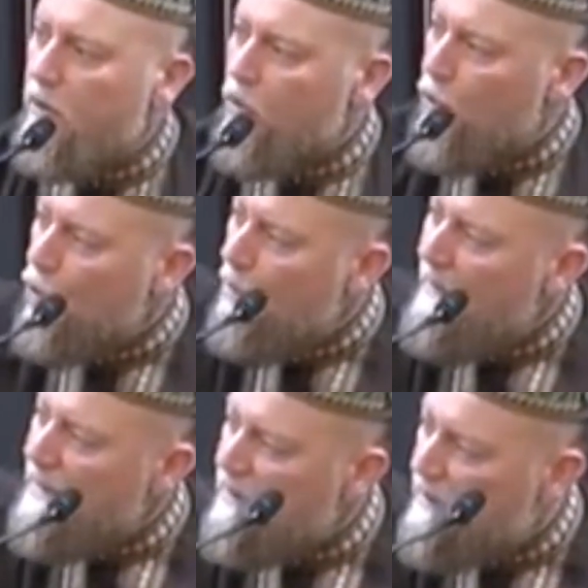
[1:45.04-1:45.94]
Go
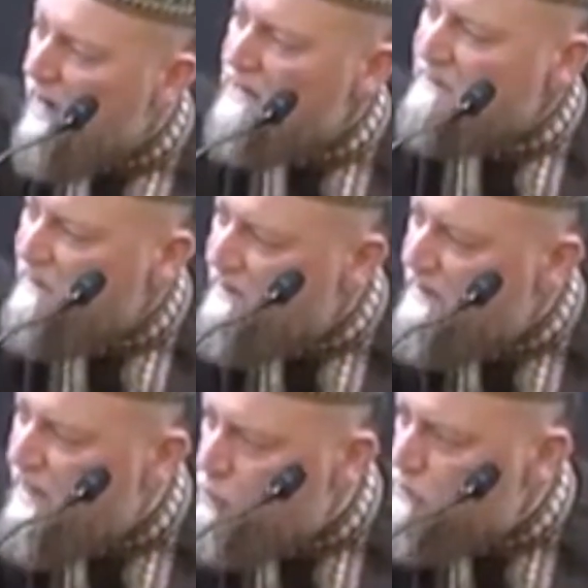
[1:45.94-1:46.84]
home and cry till the
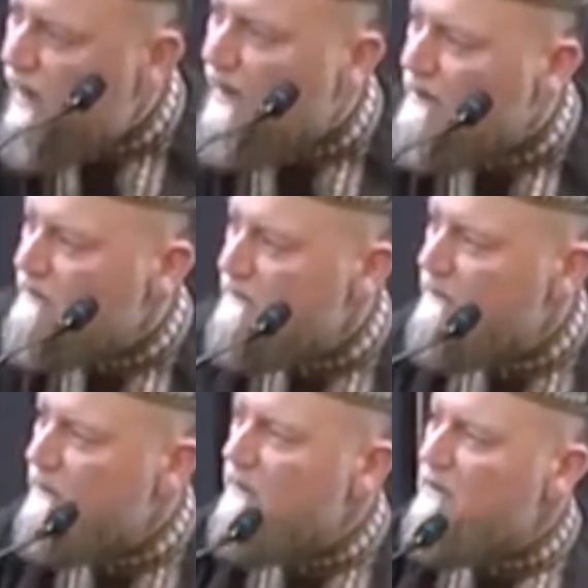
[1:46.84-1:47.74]
day you die.
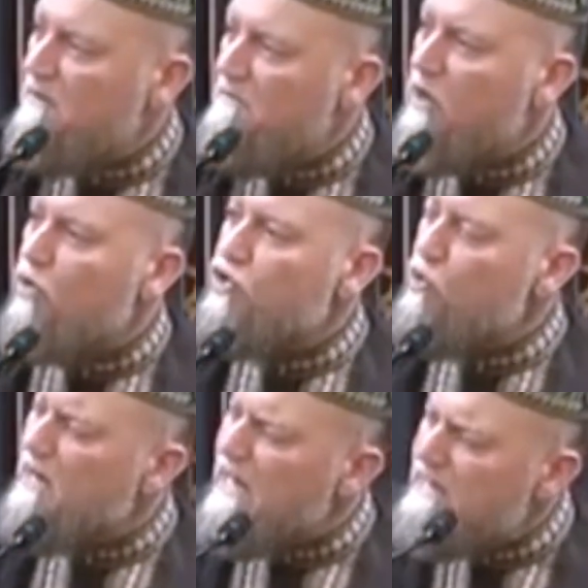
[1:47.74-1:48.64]
Because
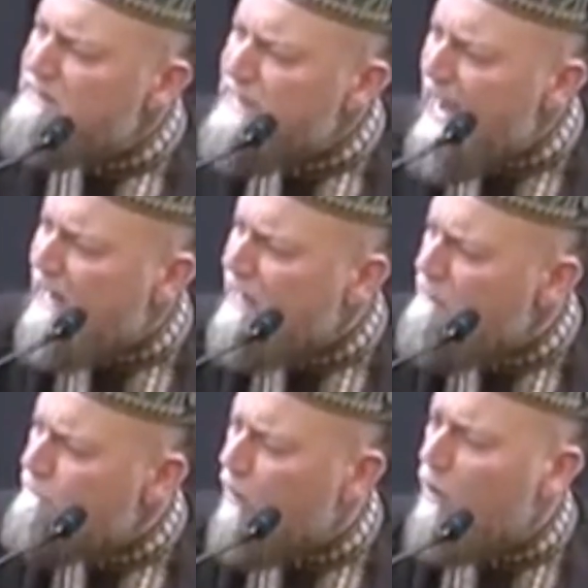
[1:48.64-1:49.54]
you are
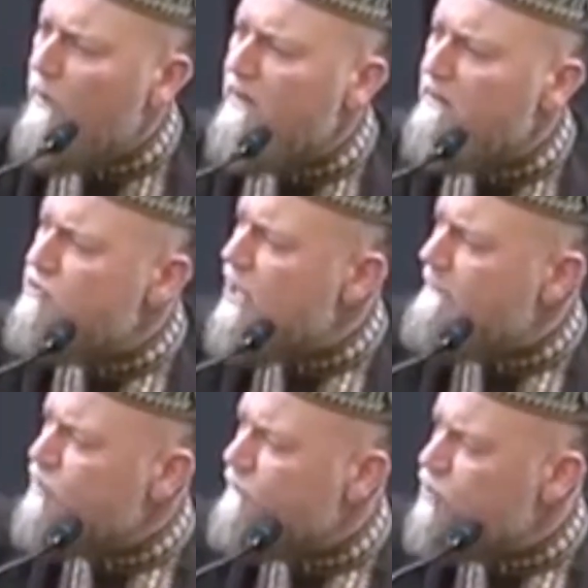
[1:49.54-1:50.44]
exactly following the
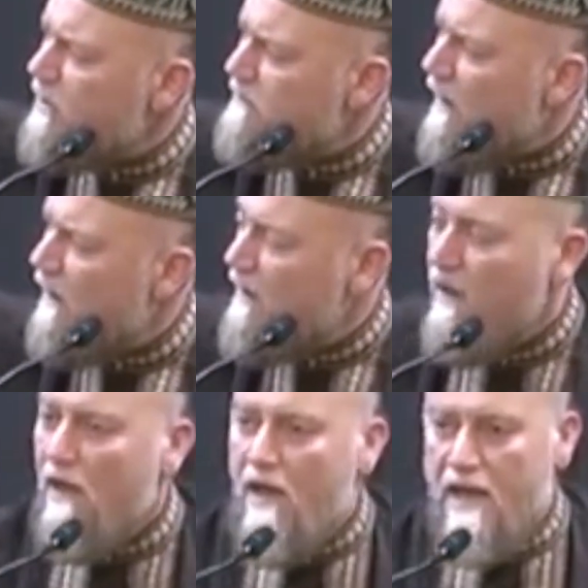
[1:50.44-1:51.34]
traps of shaitan.
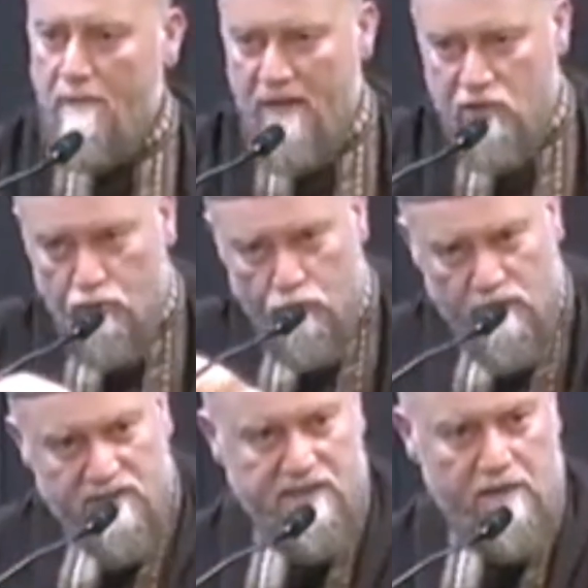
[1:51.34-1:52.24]
He made you do
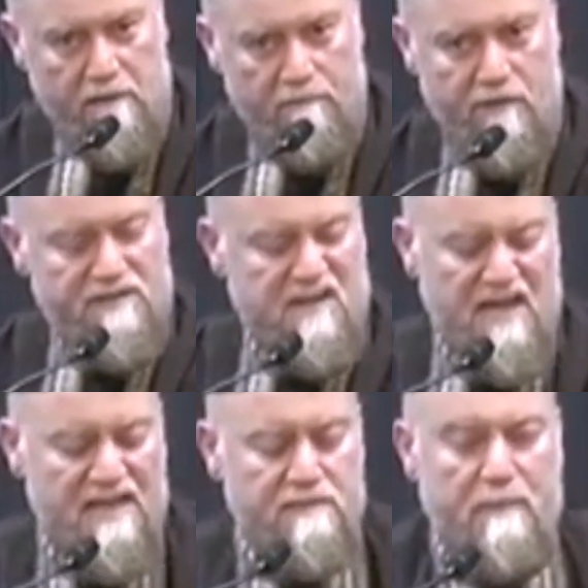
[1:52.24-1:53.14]
the sin the first,
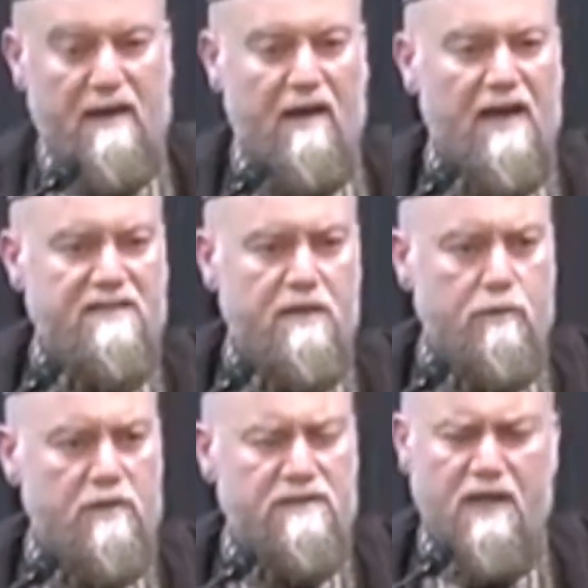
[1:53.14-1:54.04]
and he's paralyzing
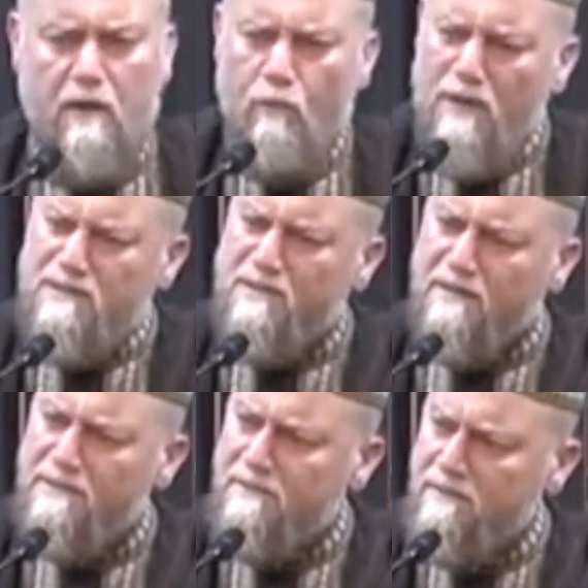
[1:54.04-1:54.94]
you the second. What is
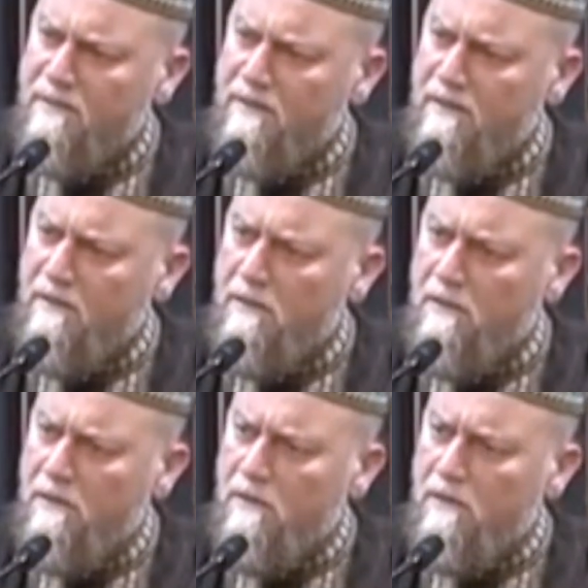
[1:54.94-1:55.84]
this?
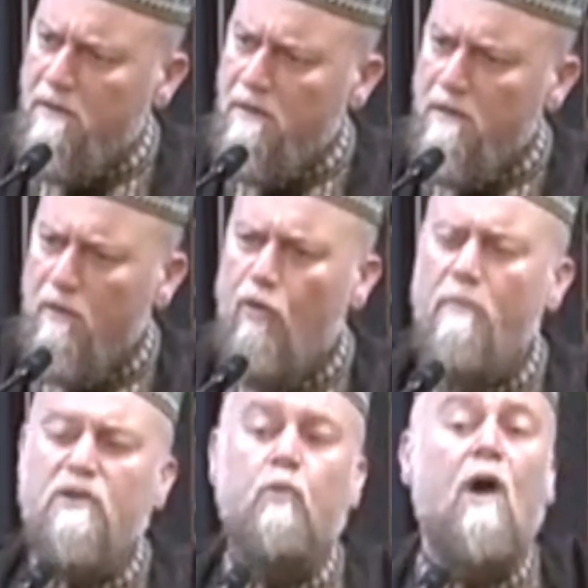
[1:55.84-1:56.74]
Oh,
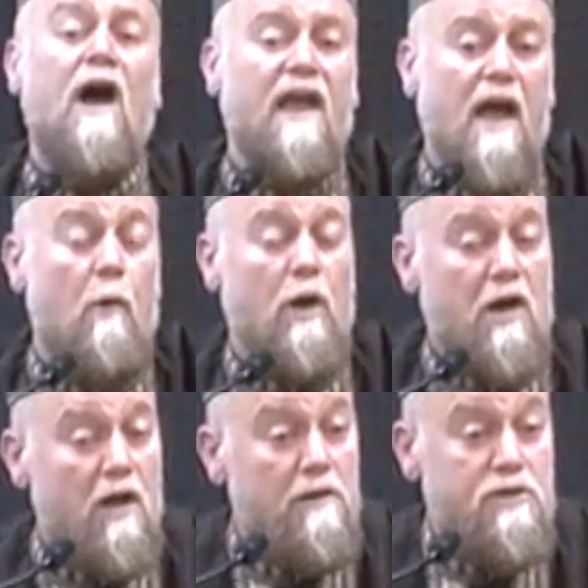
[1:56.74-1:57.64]
but why? Our
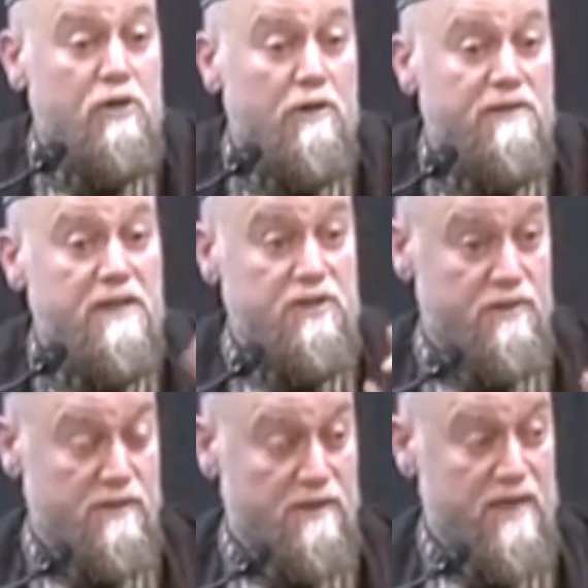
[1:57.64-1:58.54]
culture
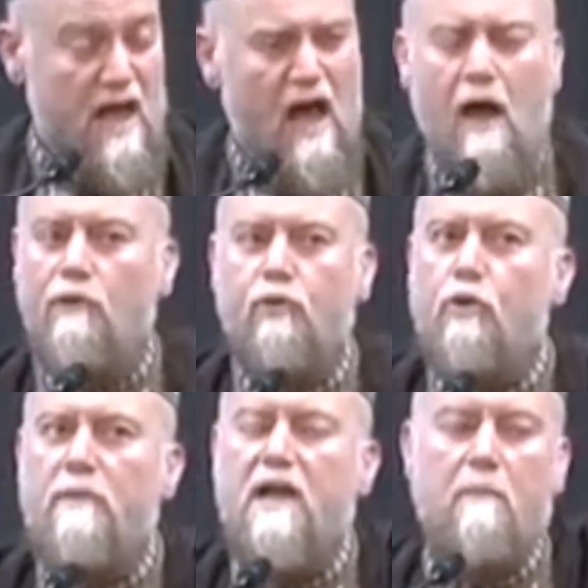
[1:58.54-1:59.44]
teaches us. How do
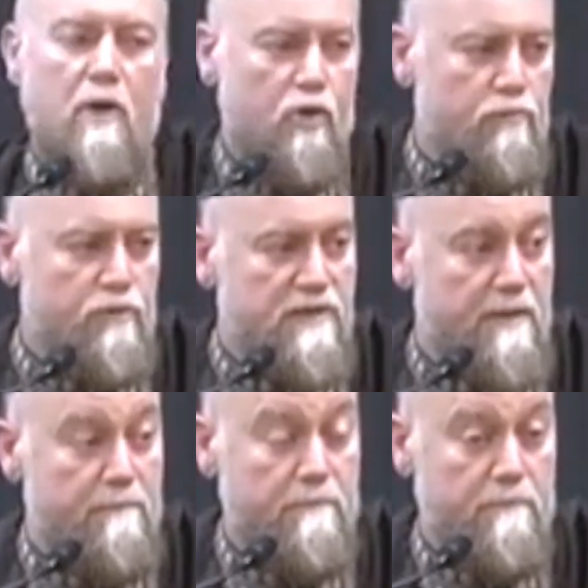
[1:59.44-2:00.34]
you become a good
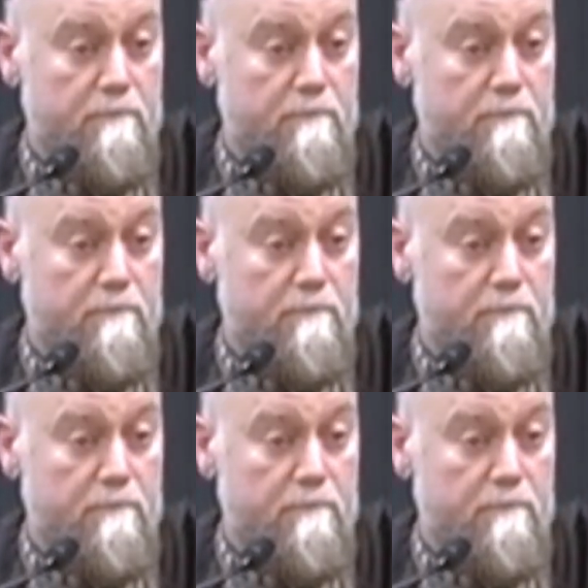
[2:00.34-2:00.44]
Muslim?